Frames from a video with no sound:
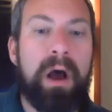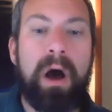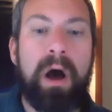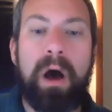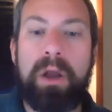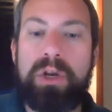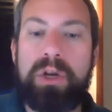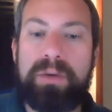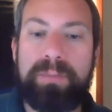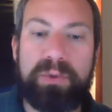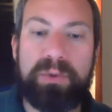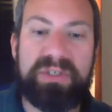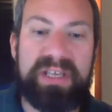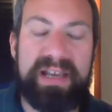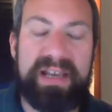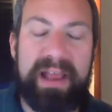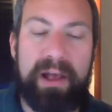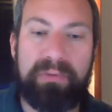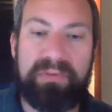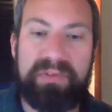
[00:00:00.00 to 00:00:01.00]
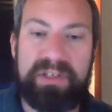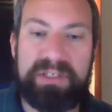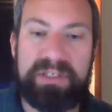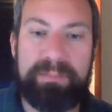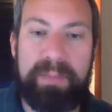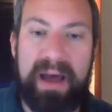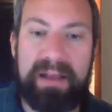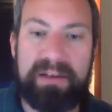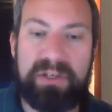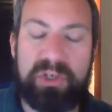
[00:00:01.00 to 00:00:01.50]
100% healthy
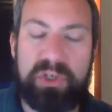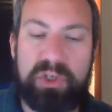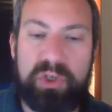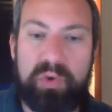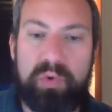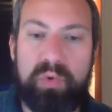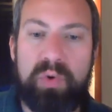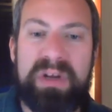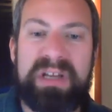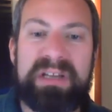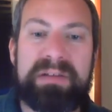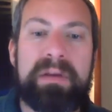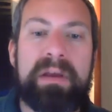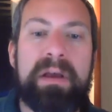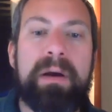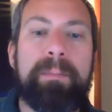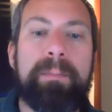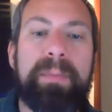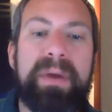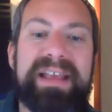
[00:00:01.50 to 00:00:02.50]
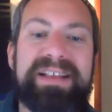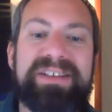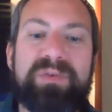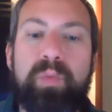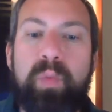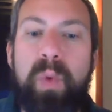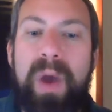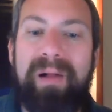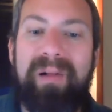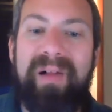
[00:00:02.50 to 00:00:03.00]
spot to do but as
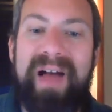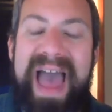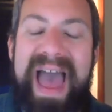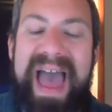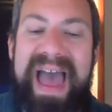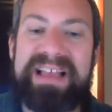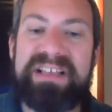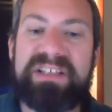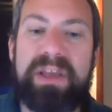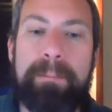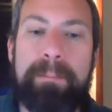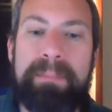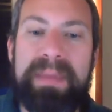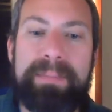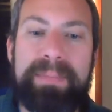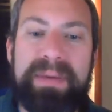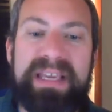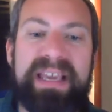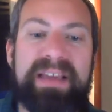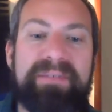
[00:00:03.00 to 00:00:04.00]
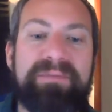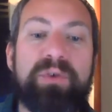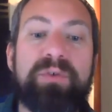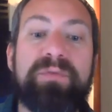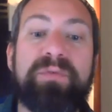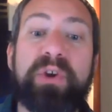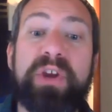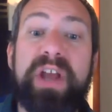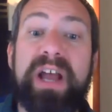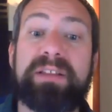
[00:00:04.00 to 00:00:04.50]
well as maybe if you
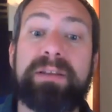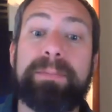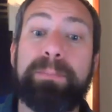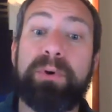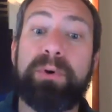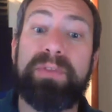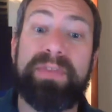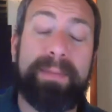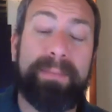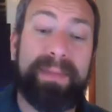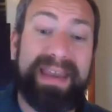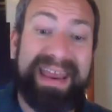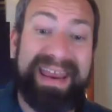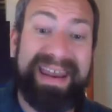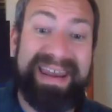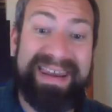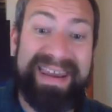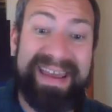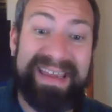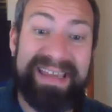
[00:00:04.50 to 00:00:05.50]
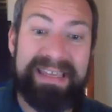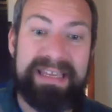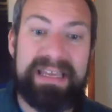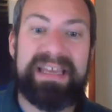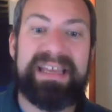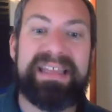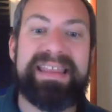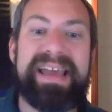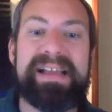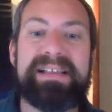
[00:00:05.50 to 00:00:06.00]
forgot to put them in at night.
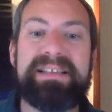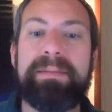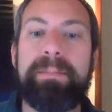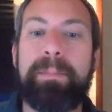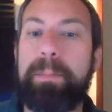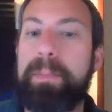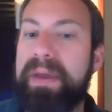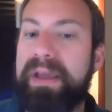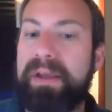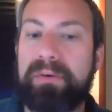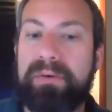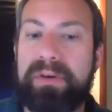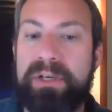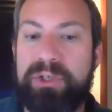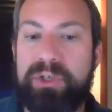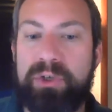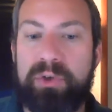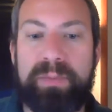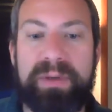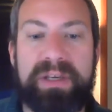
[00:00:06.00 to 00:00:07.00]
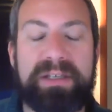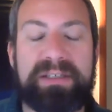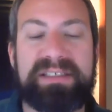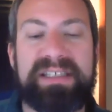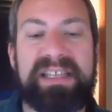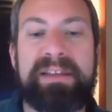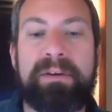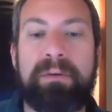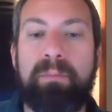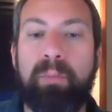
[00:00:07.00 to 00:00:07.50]
That's a bigger issue because
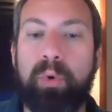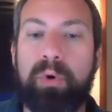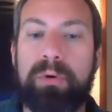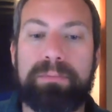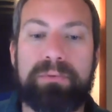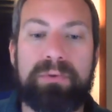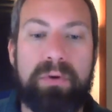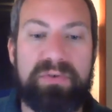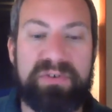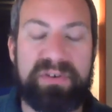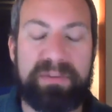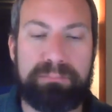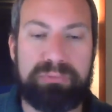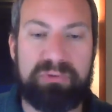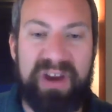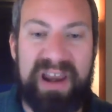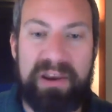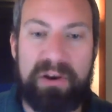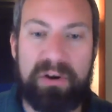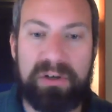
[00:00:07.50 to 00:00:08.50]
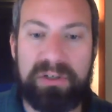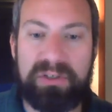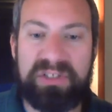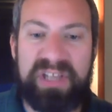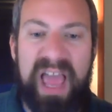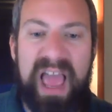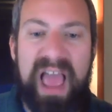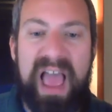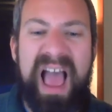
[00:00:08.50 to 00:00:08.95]
then they're more prone to predators.